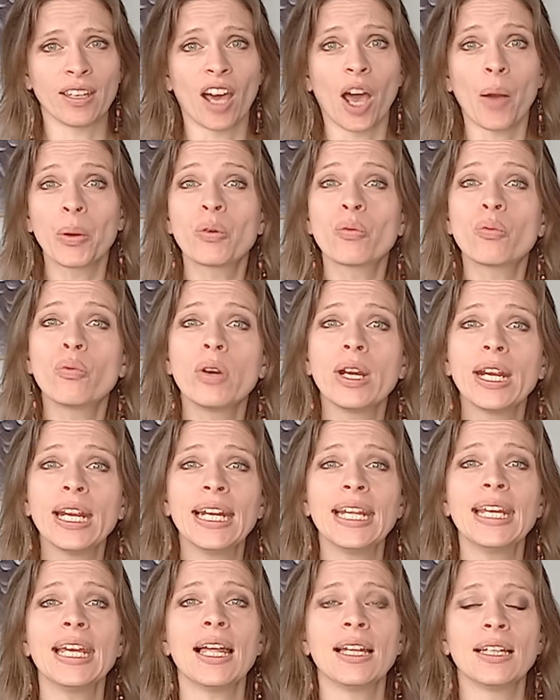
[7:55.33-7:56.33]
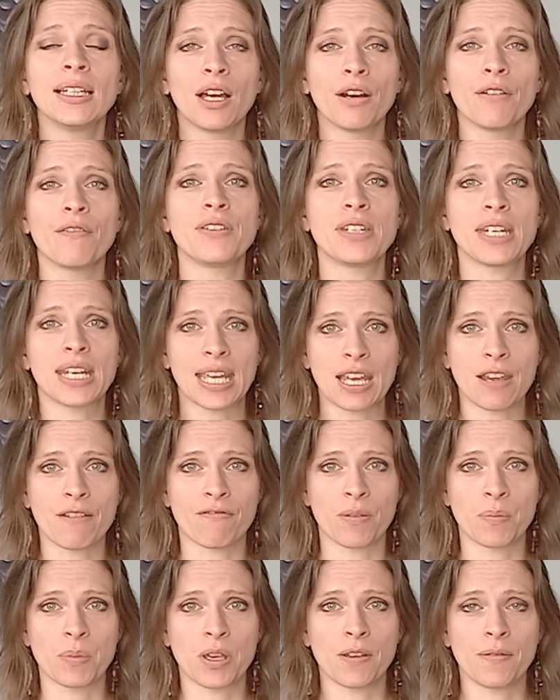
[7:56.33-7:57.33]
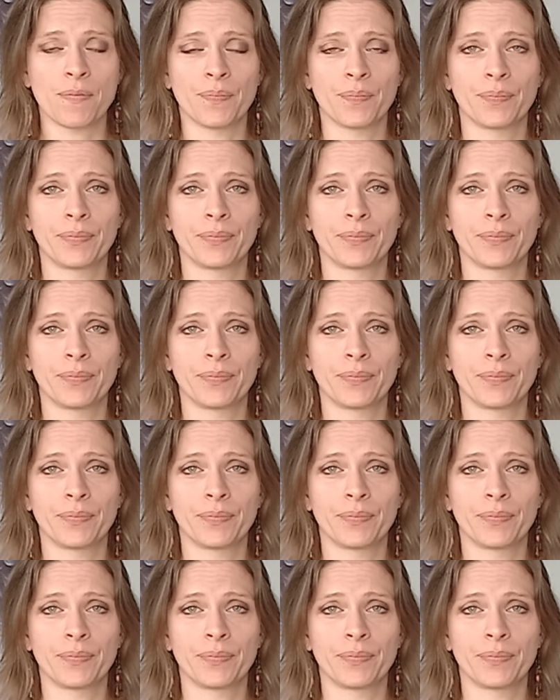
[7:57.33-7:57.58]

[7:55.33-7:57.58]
I would really love to hear from you.